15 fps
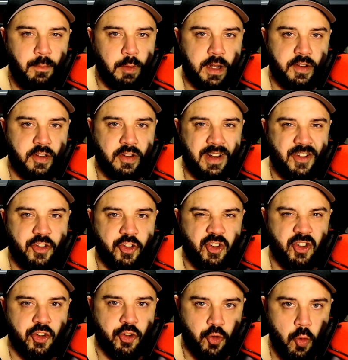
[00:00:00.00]
let's let's
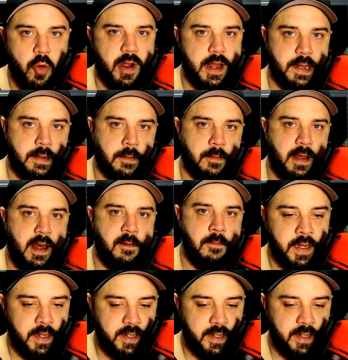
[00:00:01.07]
destroy it. Okay.